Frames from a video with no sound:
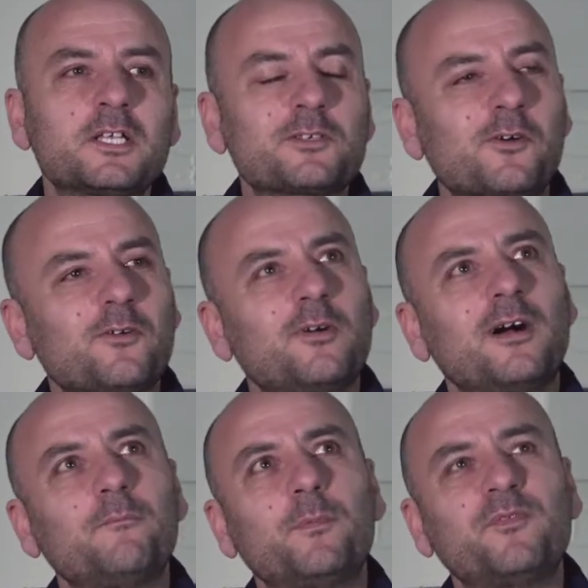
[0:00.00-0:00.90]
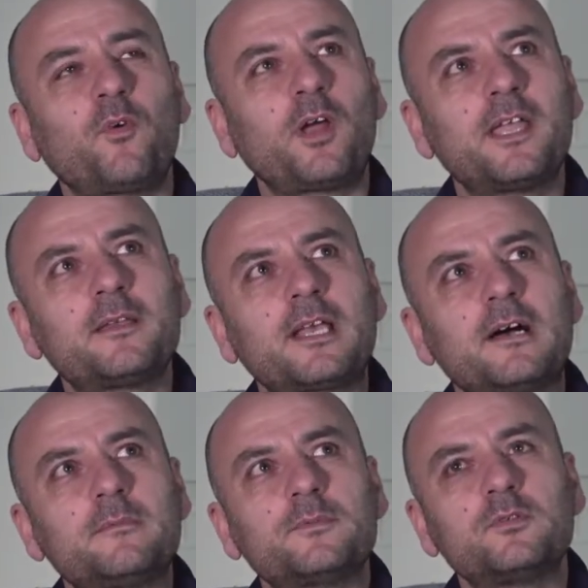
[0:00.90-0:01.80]
So before I
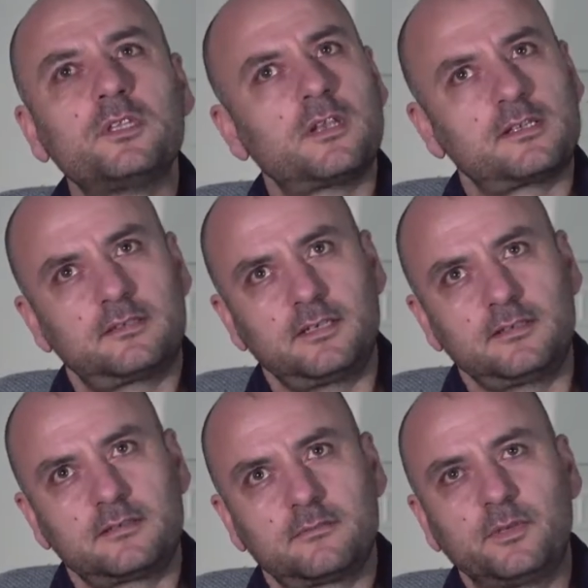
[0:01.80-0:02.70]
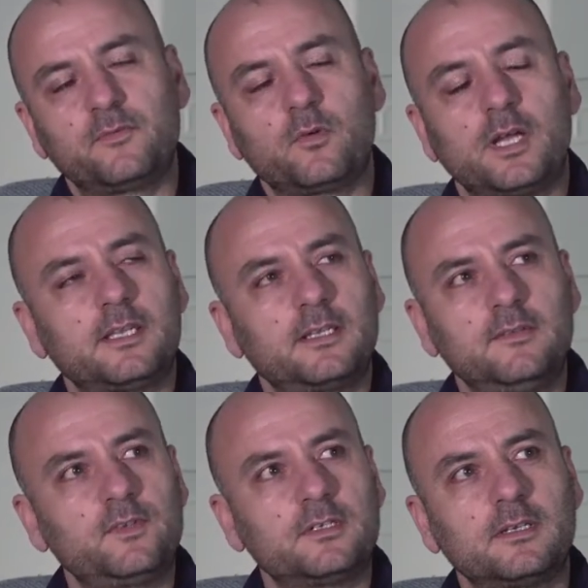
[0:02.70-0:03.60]
come to the United States, before I
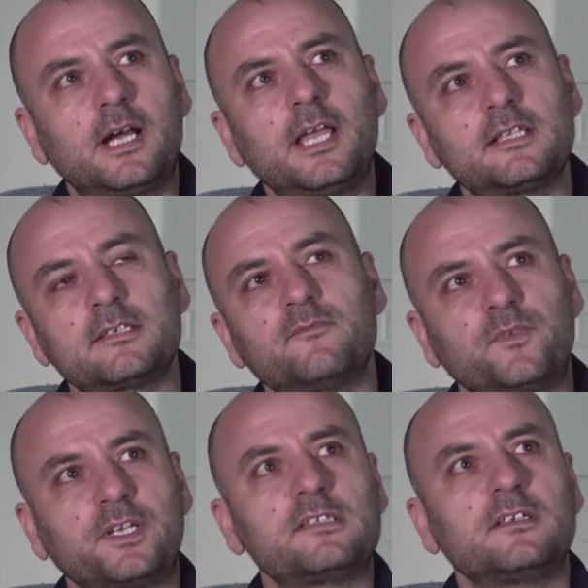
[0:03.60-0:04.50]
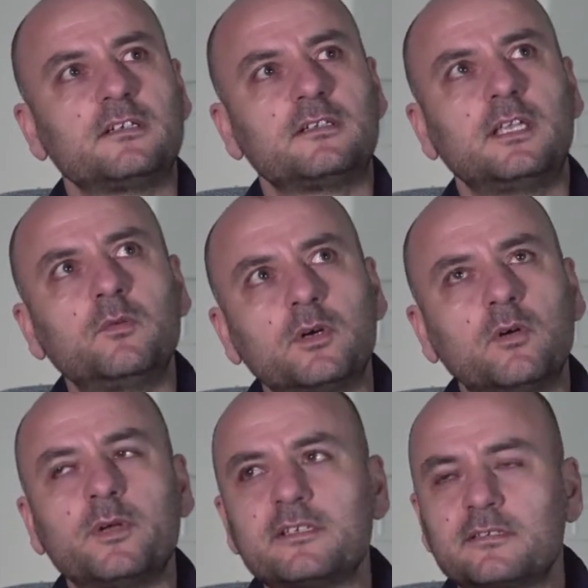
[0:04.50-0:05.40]
even, I had some friends here, they were
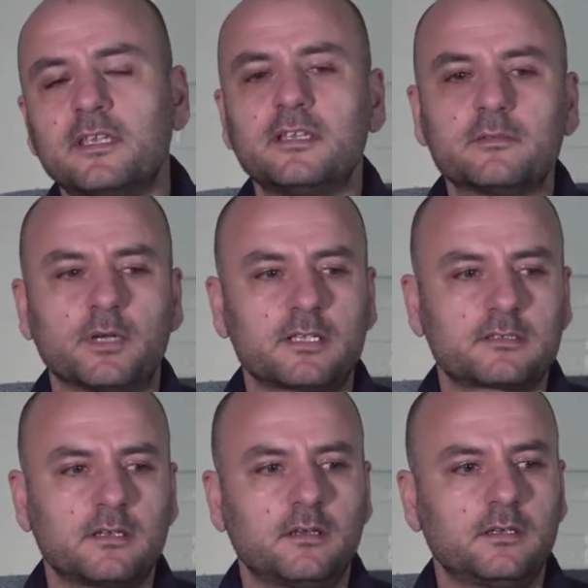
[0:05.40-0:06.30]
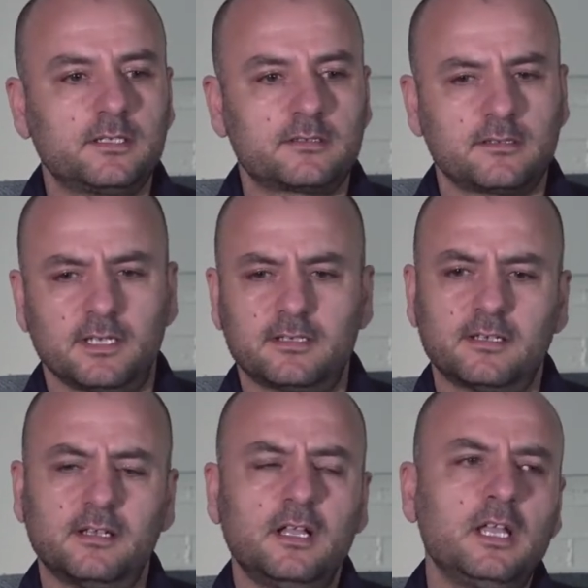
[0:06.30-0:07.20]
always saying Nebraska, it's like,
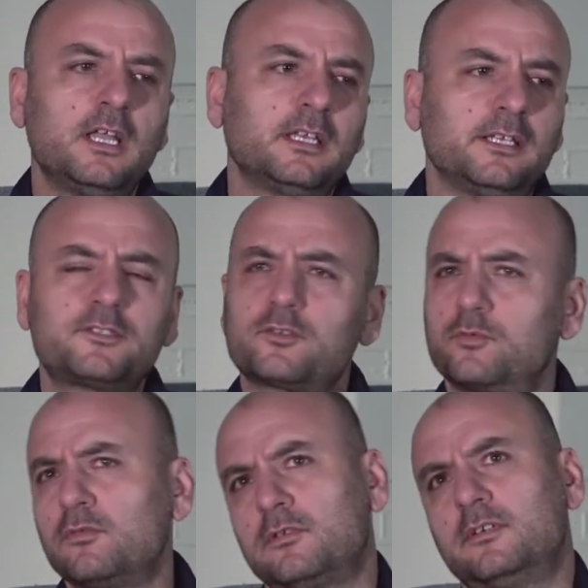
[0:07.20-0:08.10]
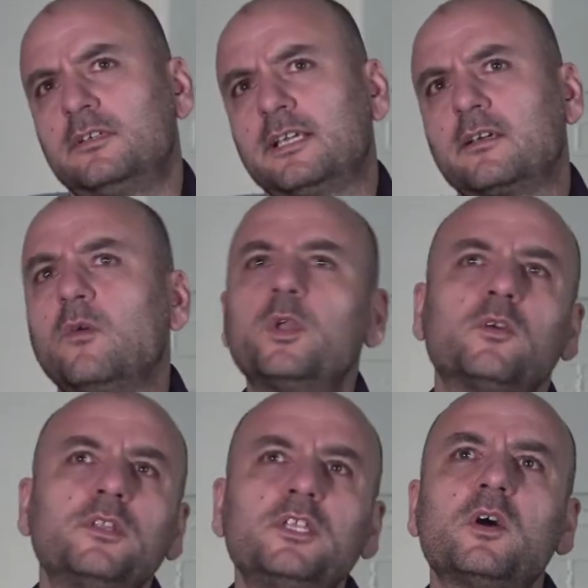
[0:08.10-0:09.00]
it's rural. Like we
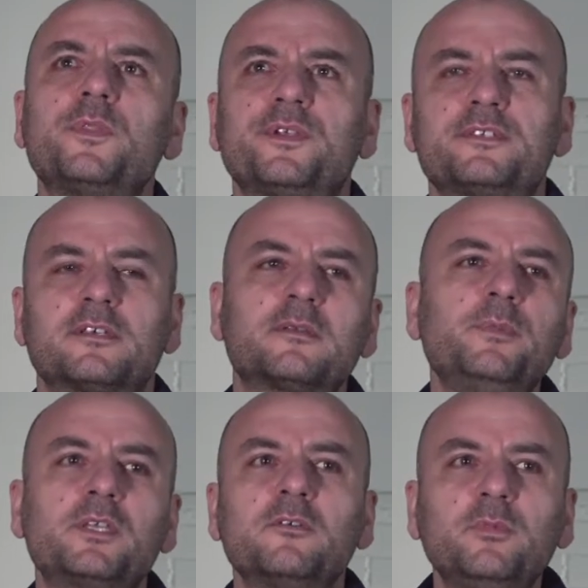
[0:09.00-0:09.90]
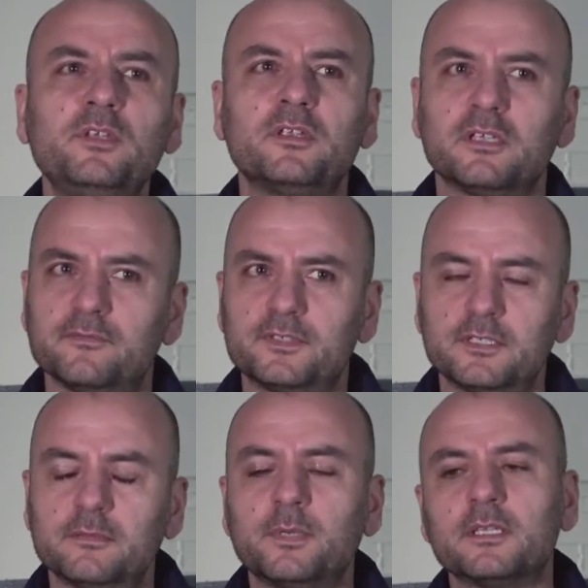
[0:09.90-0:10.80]
already know there is a big community lives
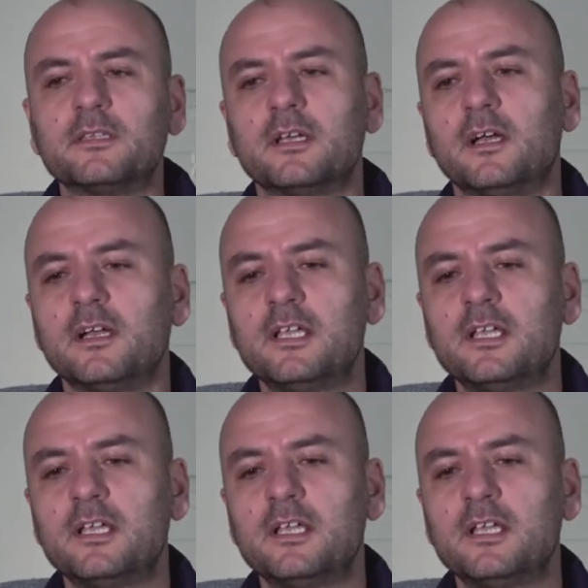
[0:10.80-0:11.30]
here, but uh,